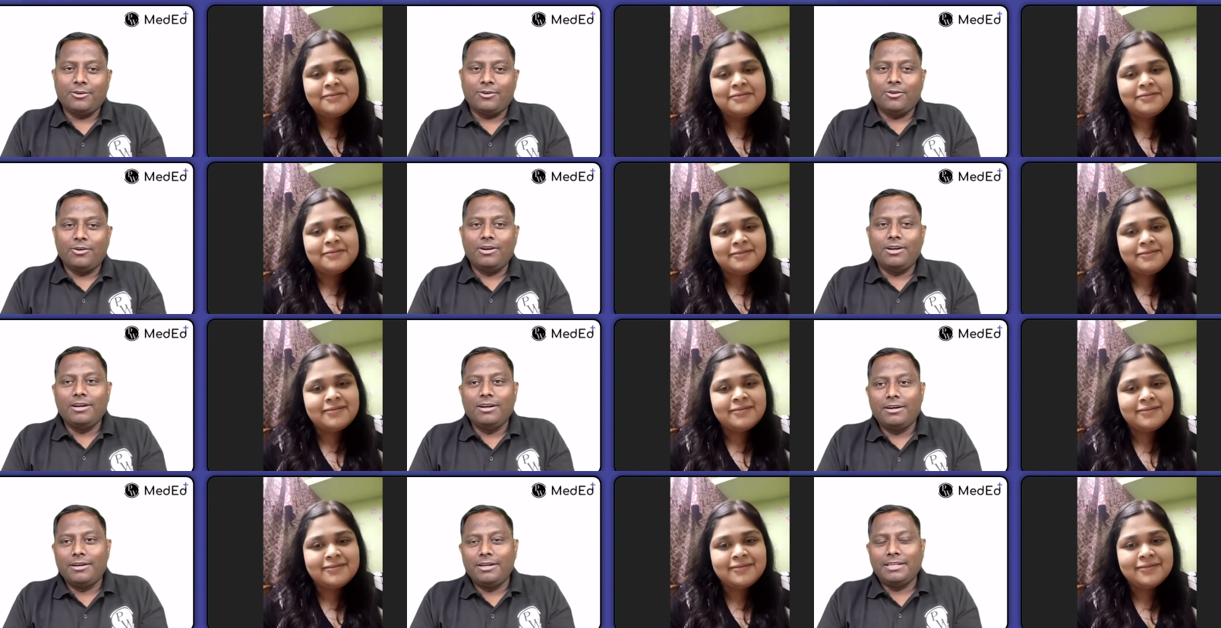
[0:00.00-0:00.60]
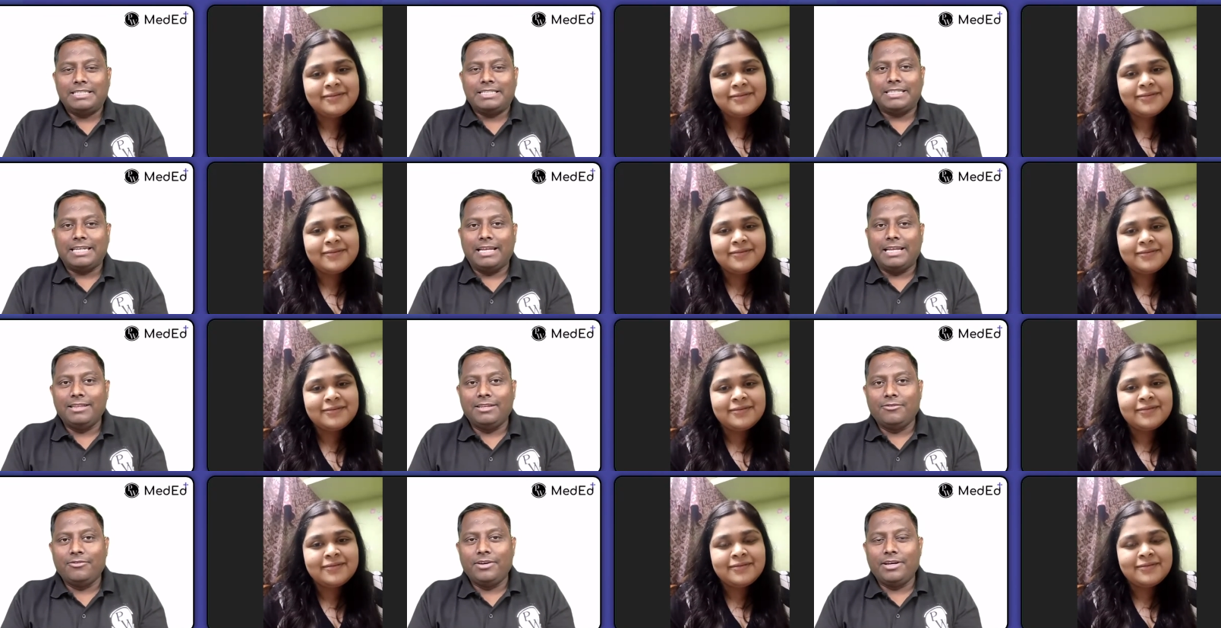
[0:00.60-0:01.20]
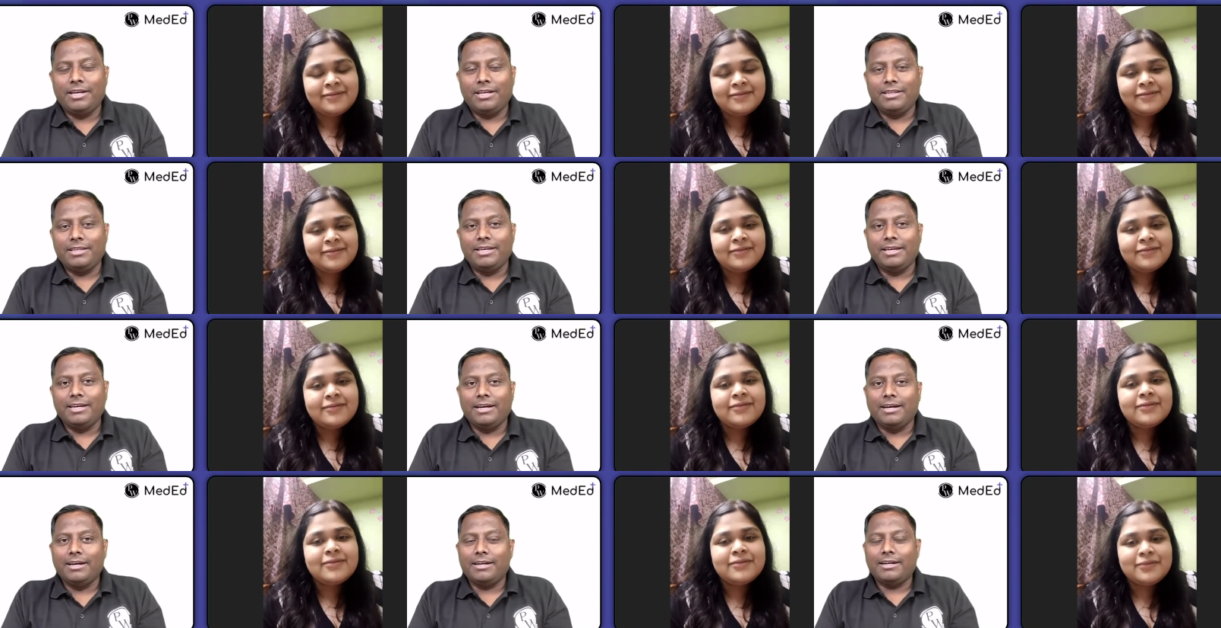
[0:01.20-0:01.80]
Speaker 1: own learning style the way they
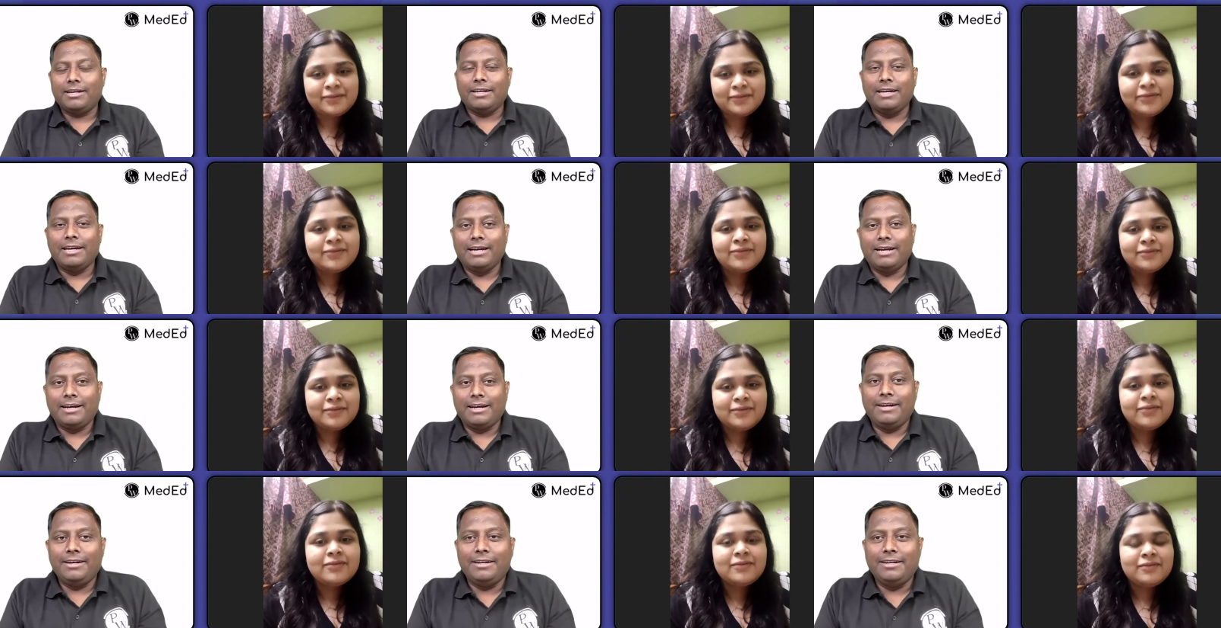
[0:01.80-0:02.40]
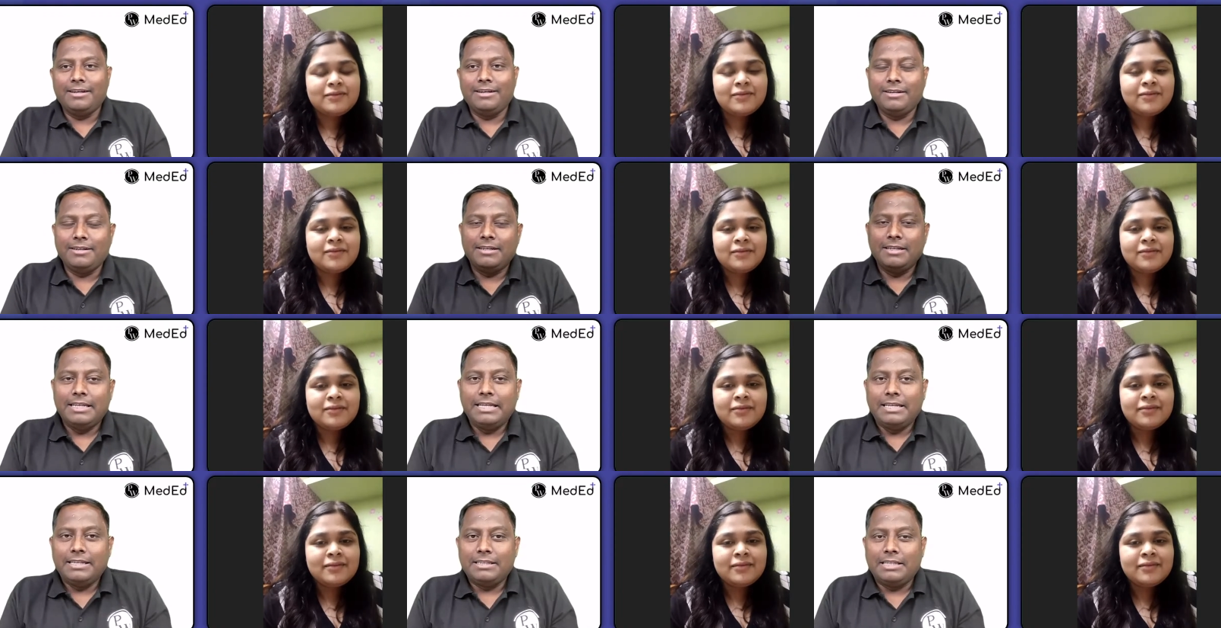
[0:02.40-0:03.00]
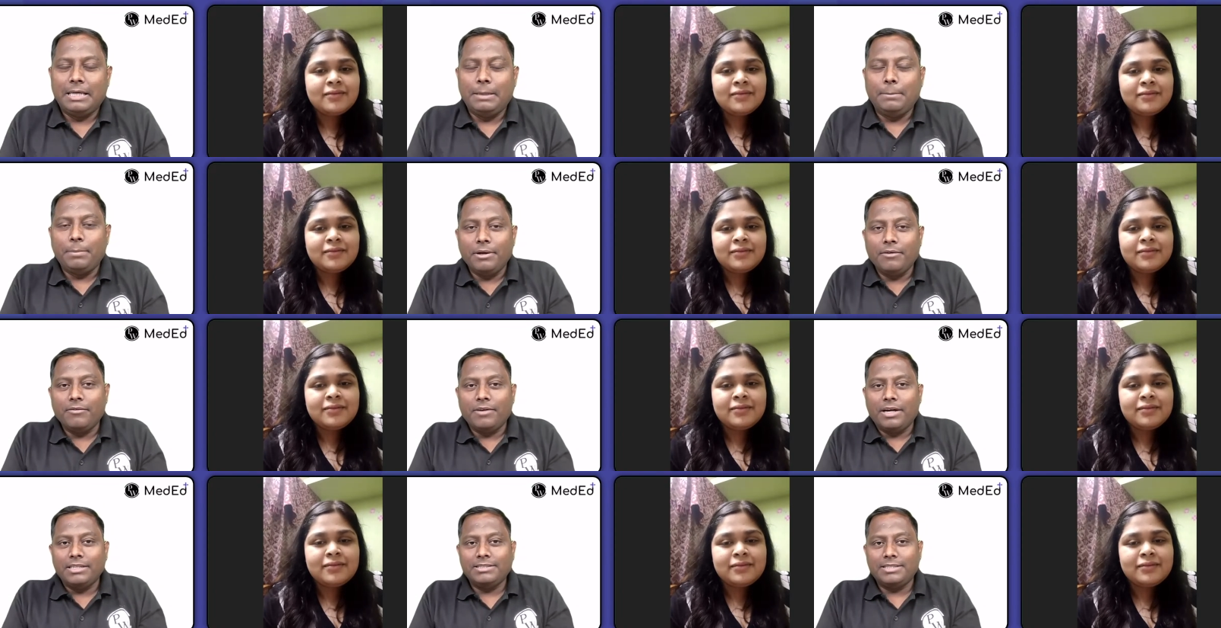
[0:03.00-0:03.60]
are, and uh, keep
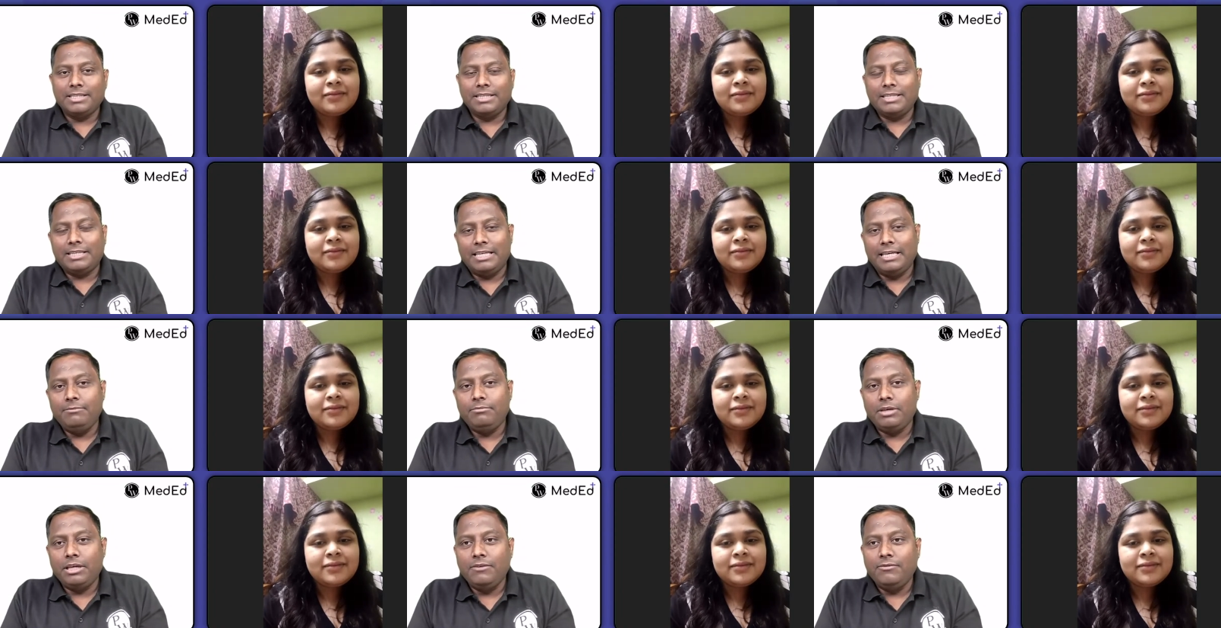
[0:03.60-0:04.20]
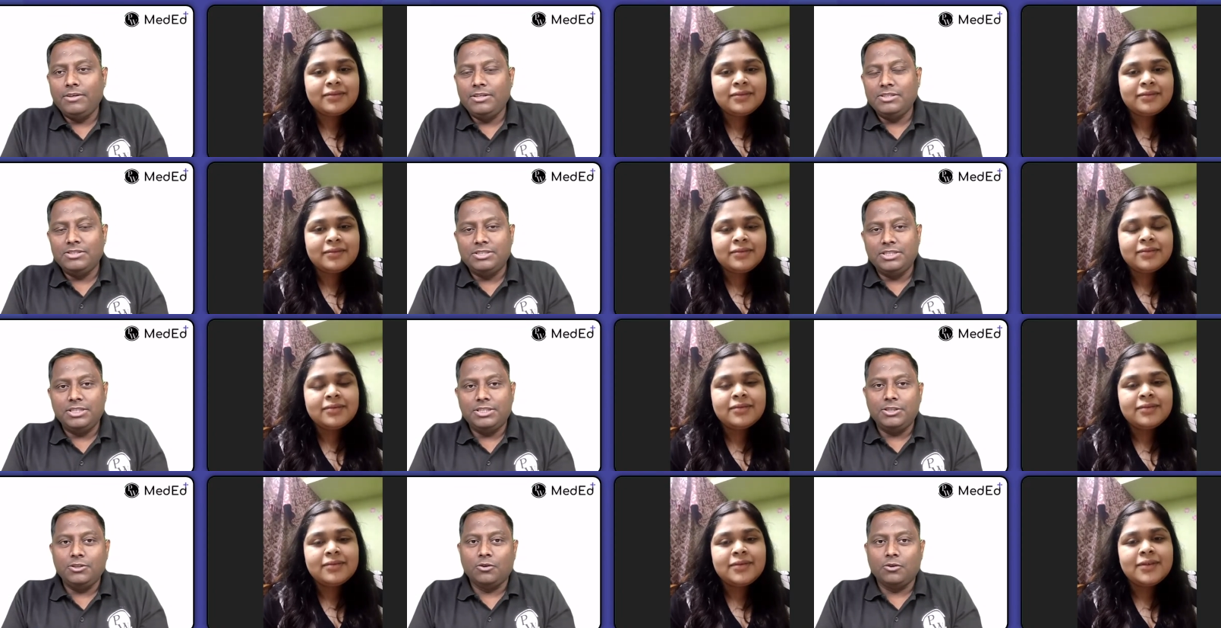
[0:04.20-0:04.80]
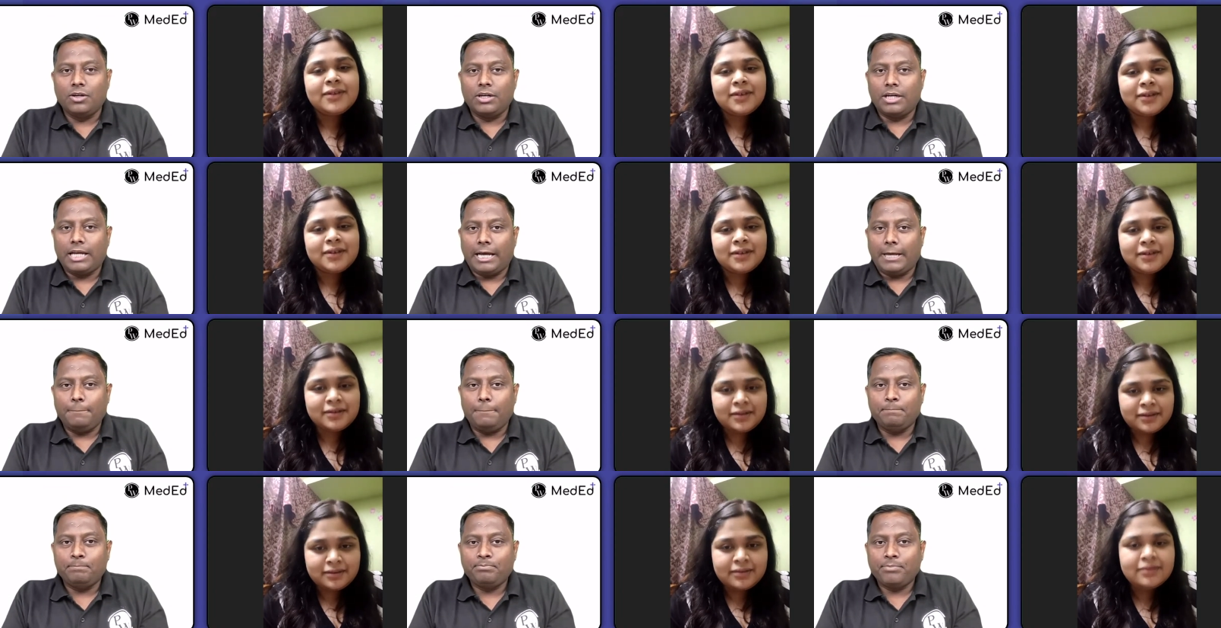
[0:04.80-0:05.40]
revising, keep giving GT on
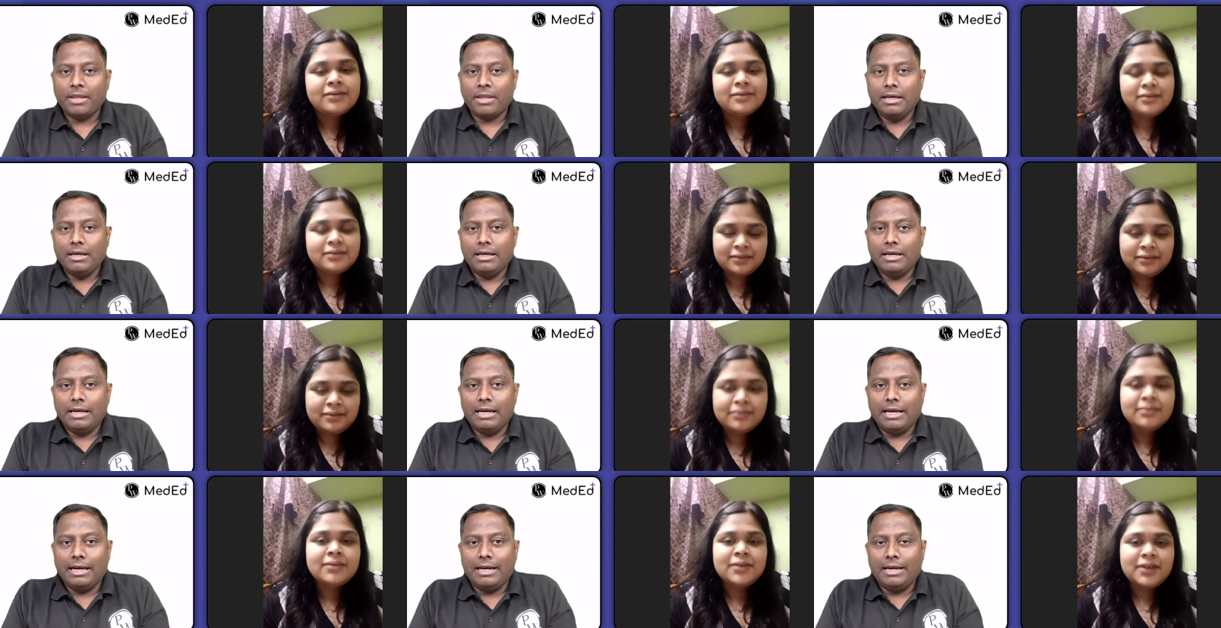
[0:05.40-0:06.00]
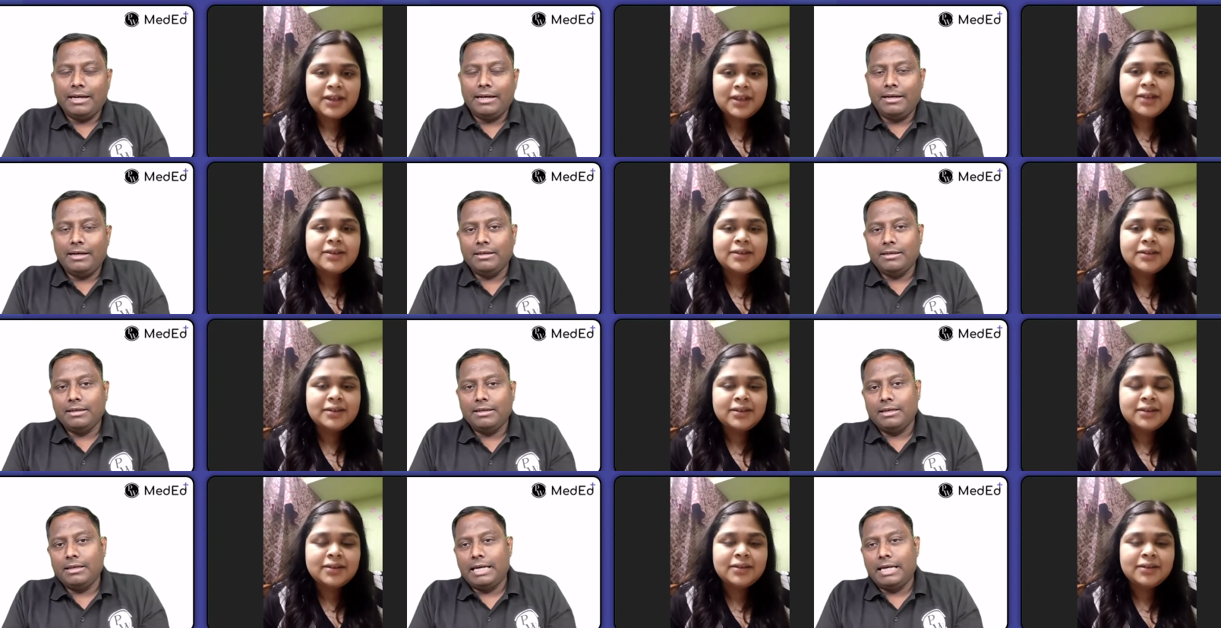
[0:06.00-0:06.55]
time, and yes.